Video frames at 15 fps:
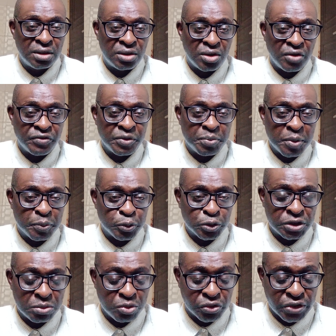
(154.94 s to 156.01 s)
of the
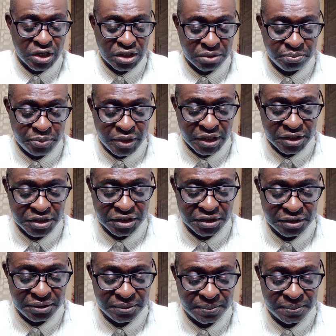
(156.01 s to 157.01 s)
People's Democratic Party.